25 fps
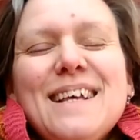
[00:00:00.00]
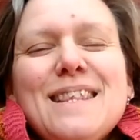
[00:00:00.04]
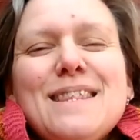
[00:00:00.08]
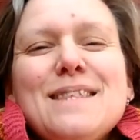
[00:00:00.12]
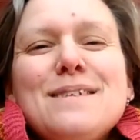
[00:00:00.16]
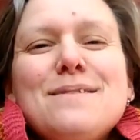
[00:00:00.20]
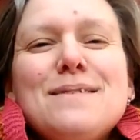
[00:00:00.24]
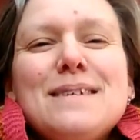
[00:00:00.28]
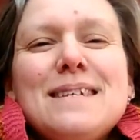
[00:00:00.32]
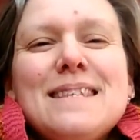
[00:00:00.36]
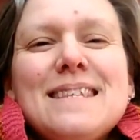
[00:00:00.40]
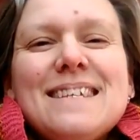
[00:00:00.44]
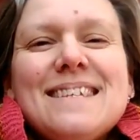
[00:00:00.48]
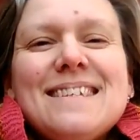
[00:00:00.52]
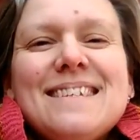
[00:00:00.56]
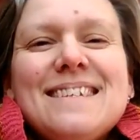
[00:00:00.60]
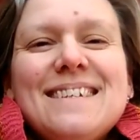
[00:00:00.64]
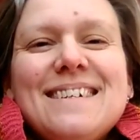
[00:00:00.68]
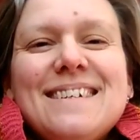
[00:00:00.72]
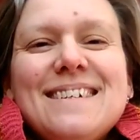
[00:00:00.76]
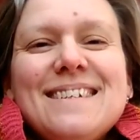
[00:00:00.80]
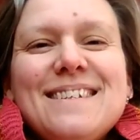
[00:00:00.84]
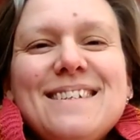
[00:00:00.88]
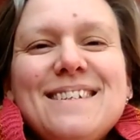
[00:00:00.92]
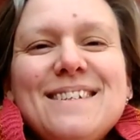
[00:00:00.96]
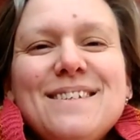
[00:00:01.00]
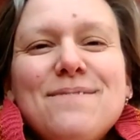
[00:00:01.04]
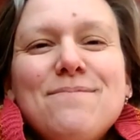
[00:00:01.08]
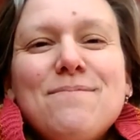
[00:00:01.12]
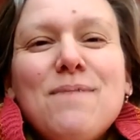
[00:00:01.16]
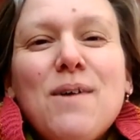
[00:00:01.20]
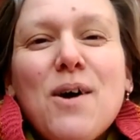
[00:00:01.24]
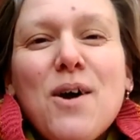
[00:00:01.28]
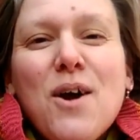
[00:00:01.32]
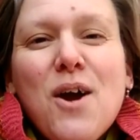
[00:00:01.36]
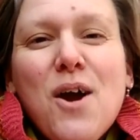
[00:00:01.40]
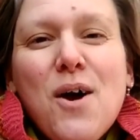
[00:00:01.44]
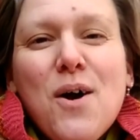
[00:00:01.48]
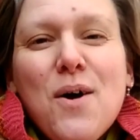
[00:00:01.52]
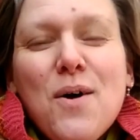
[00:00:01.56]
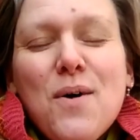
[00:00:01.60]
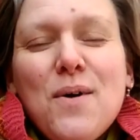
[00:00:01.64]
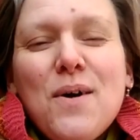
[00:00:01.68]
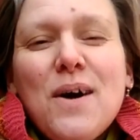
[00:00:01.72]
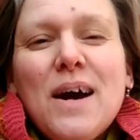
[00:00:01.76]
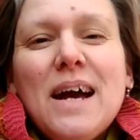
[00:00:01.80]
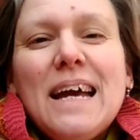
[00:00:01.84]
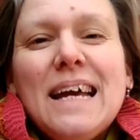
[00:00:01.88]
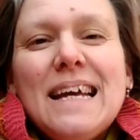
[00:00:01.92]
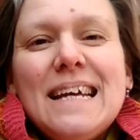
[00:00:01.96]
the one that starts
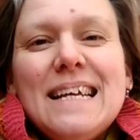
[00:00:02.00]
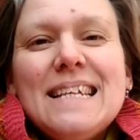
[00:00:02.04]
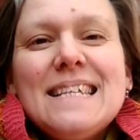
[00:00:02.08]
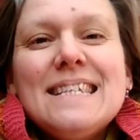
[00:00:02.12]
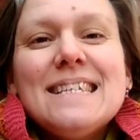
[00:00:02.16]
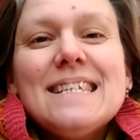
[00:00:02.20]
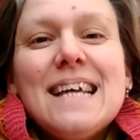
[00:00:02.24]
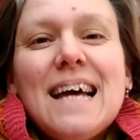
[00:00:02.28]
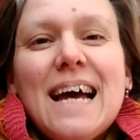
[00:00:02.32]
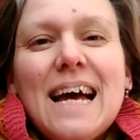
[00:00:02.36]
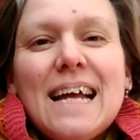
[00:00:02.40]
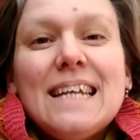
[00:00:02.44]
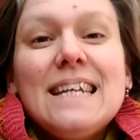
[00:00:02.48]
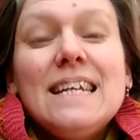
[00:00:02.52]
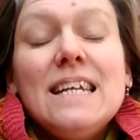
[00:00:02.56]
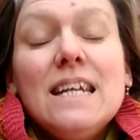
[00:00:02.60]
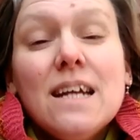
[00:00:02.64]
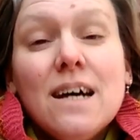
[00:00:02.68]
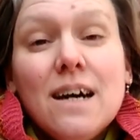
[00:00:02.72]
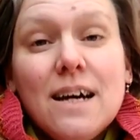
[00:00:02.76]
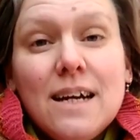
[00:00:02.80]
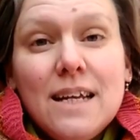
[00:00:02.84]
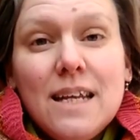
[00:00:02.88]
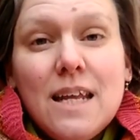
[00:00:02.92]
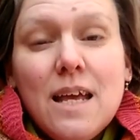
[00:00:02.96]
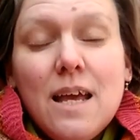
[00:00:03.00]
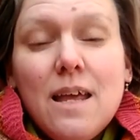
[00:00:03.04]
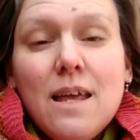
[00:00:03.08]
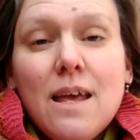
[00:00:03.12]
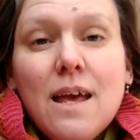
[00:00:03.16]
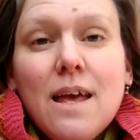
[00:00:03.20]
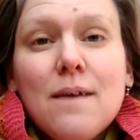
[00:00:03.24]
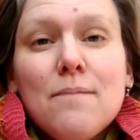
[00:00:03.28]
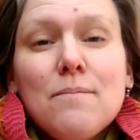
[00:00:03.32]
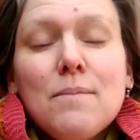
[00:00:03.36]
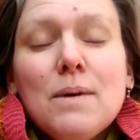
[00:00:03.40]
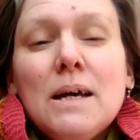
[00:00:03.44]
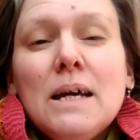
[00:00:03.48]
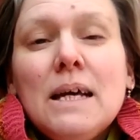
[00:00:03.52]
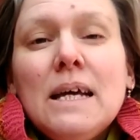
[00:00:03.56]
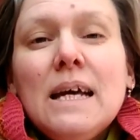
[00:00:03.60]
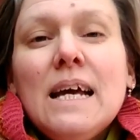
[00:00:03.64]
tomorrow is at 9 a.m.